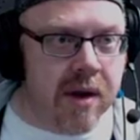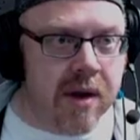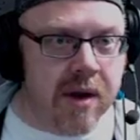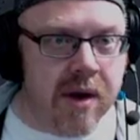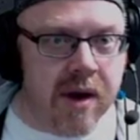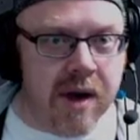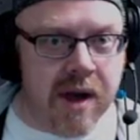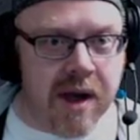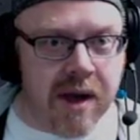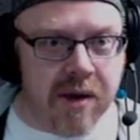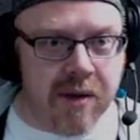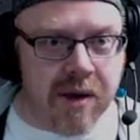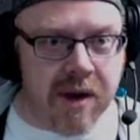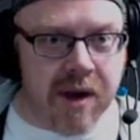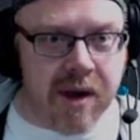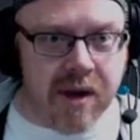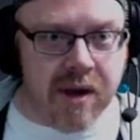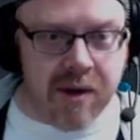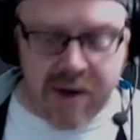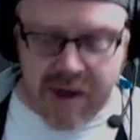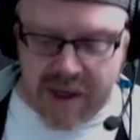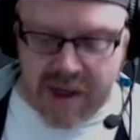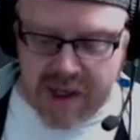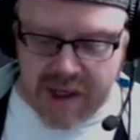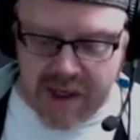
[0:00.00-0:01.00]
Now we can go
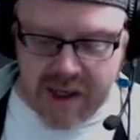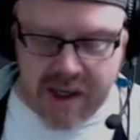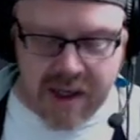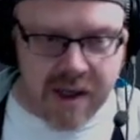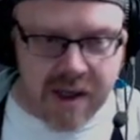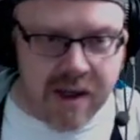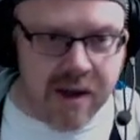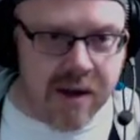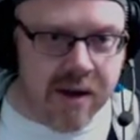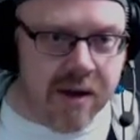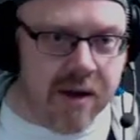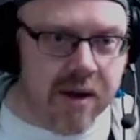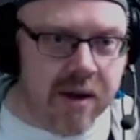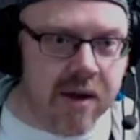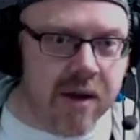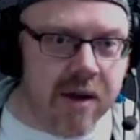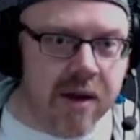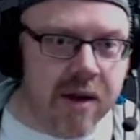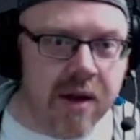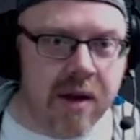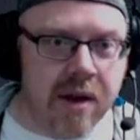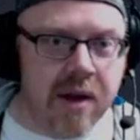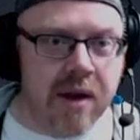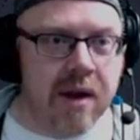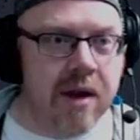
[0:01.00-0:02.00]
in here,
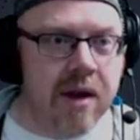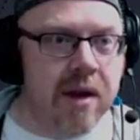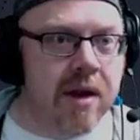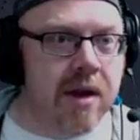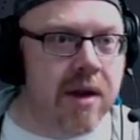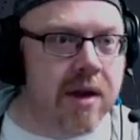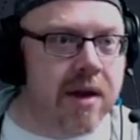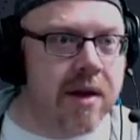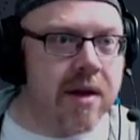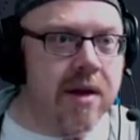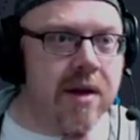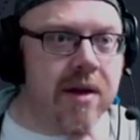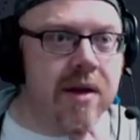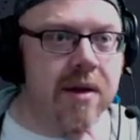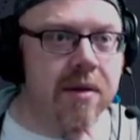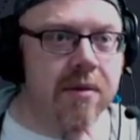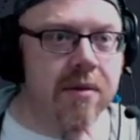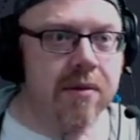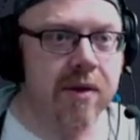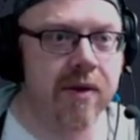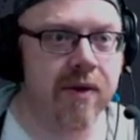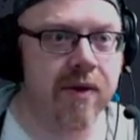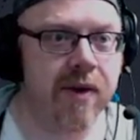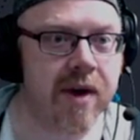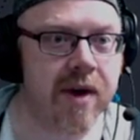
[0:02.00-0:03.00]

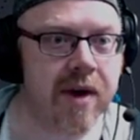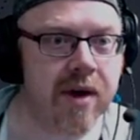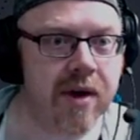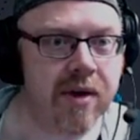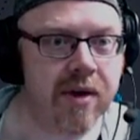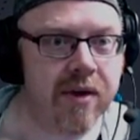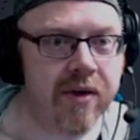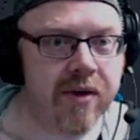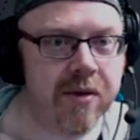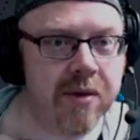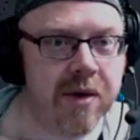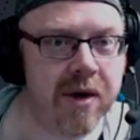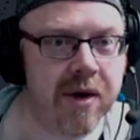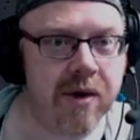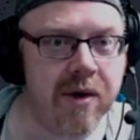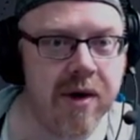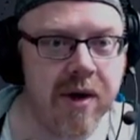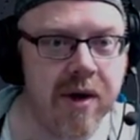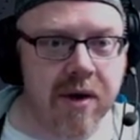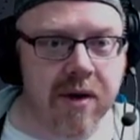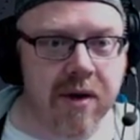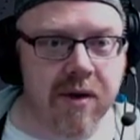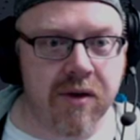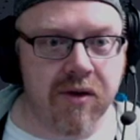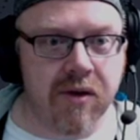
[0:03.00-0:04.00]
move the code from our
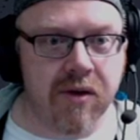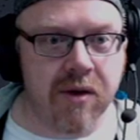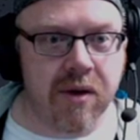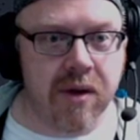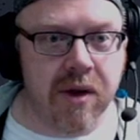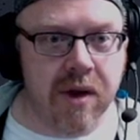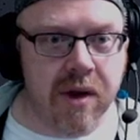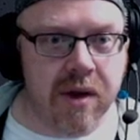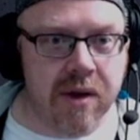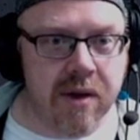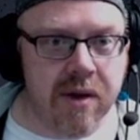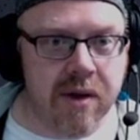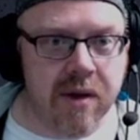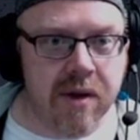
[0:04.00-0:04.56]
audio controller.